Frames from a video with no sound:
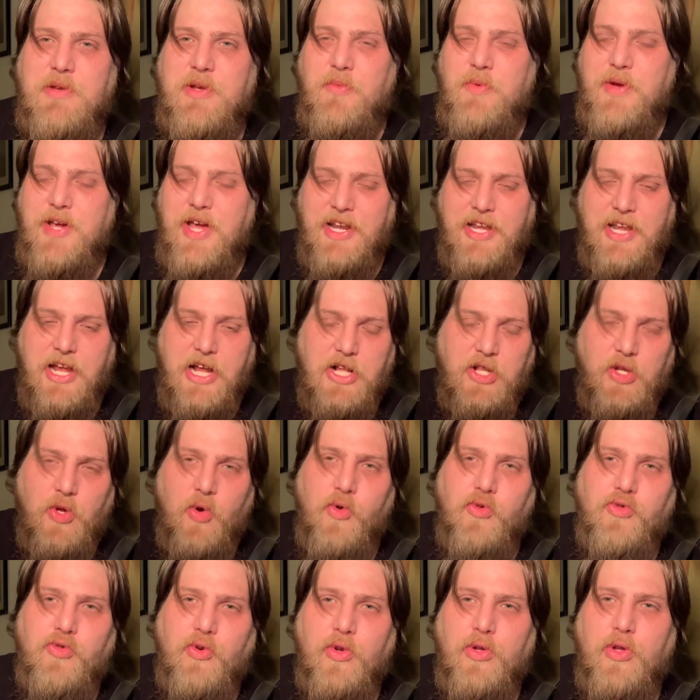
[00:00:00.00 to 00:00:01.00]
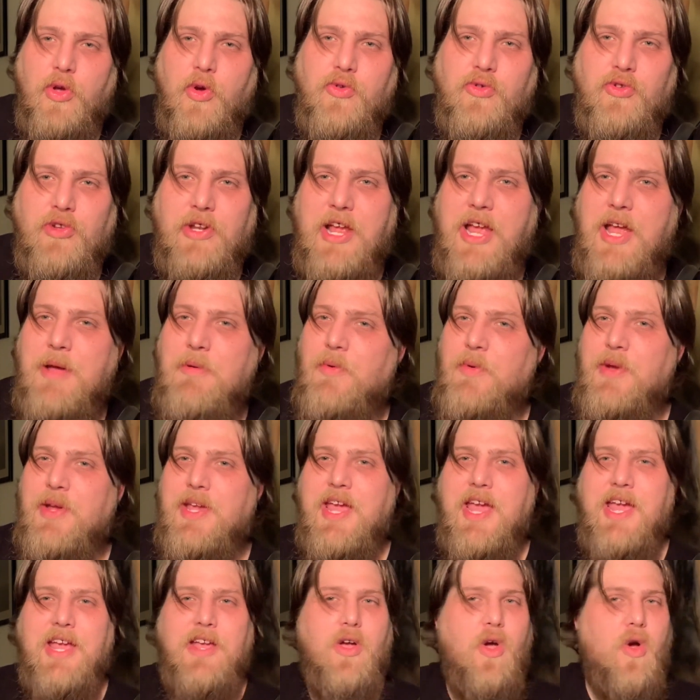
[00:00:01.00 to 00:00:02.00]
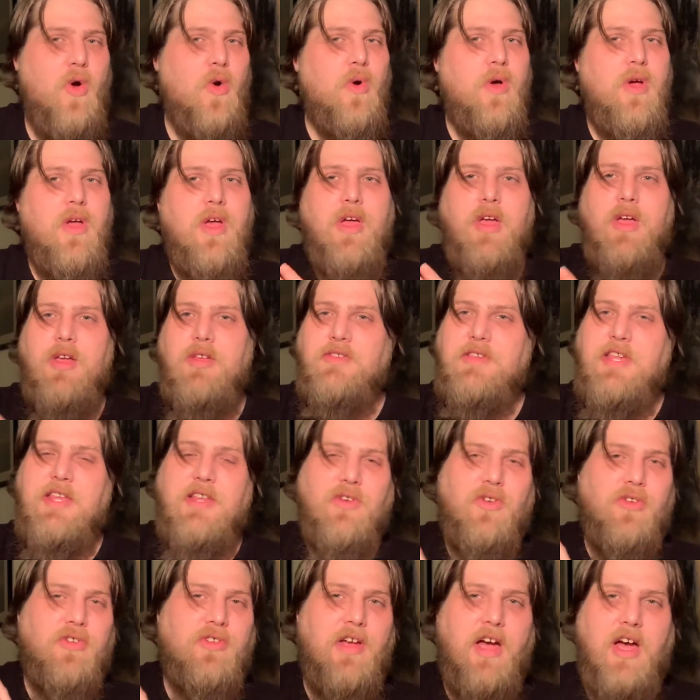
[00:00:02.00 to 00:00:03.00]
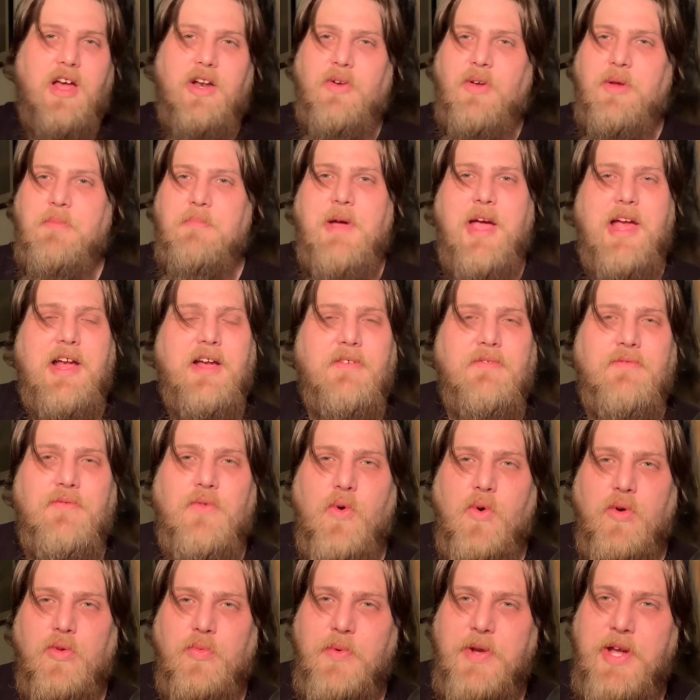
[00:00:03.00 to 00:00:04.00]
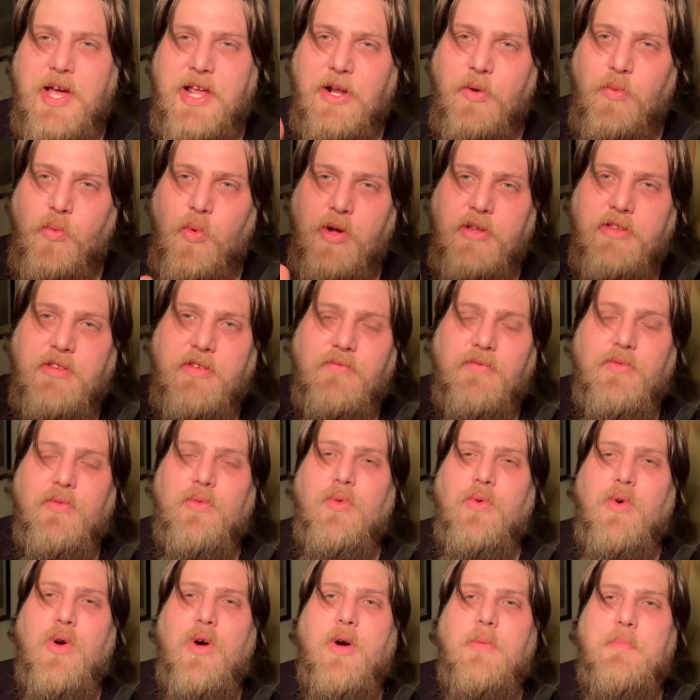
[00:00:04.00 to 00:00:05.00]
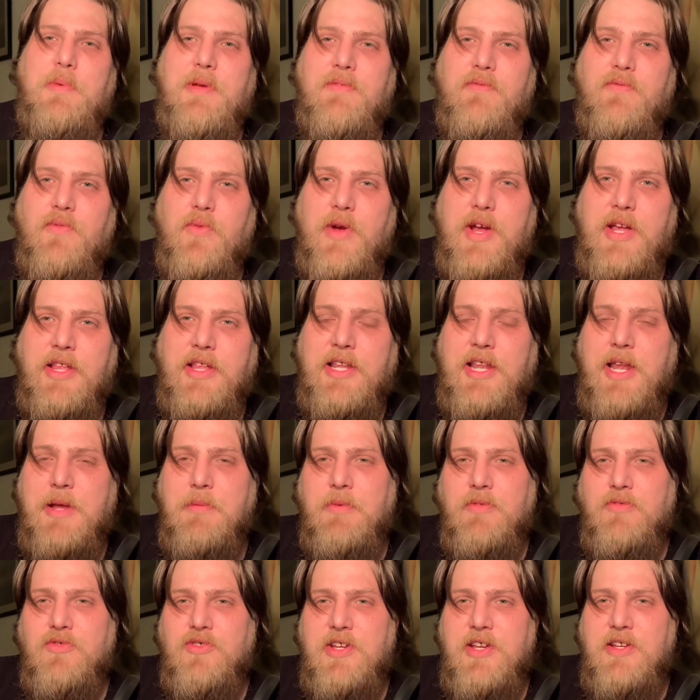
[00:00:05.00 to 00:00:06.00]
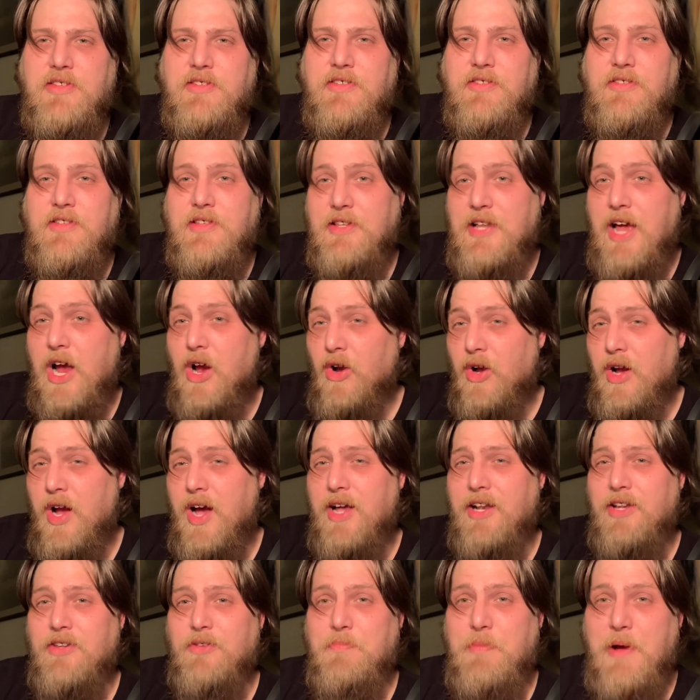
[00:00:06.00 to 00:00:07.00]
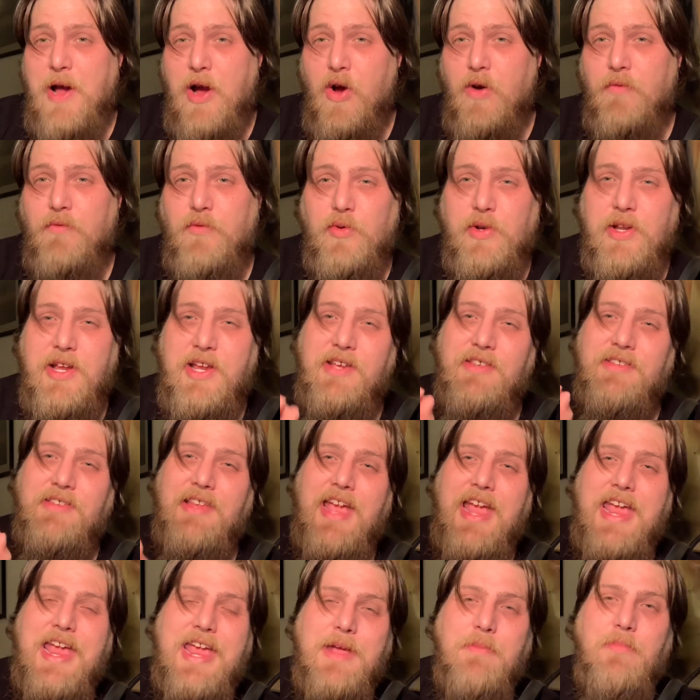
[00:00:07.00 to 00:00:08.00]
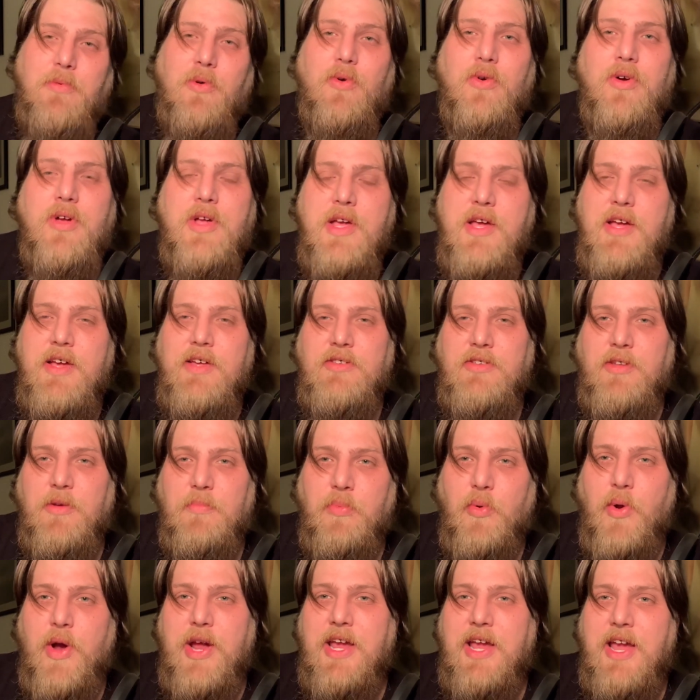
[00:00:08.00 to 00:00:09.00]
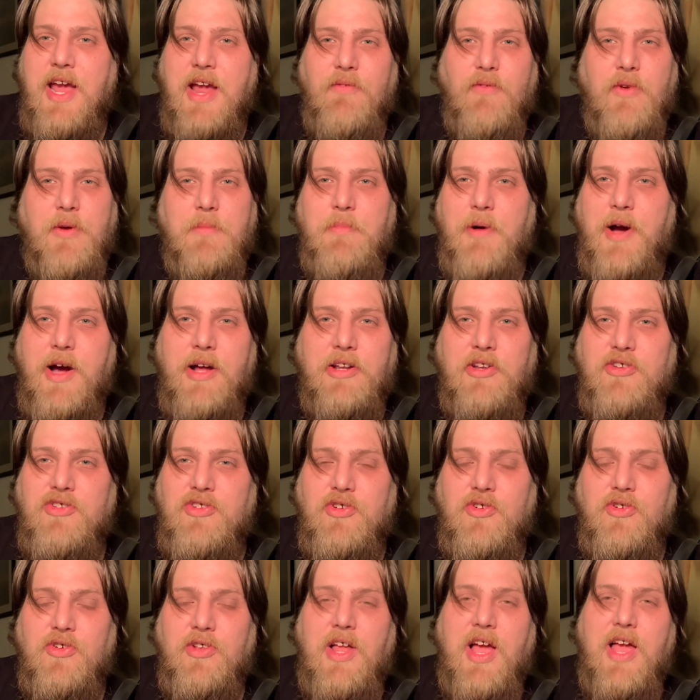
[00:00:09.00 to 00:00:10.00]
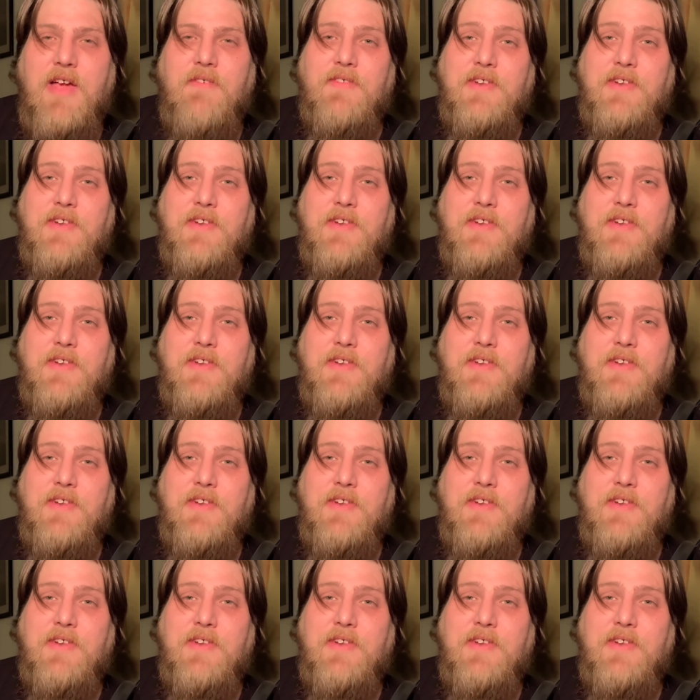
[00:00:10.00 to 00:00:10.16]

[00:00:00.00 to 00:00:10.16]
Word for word: We got to get closer and closer to him. We can't go teeter-tottering back and forth. We got to once and for all be free in the name of Jesus. And our God is powerful and he is able to break every bondage in your life.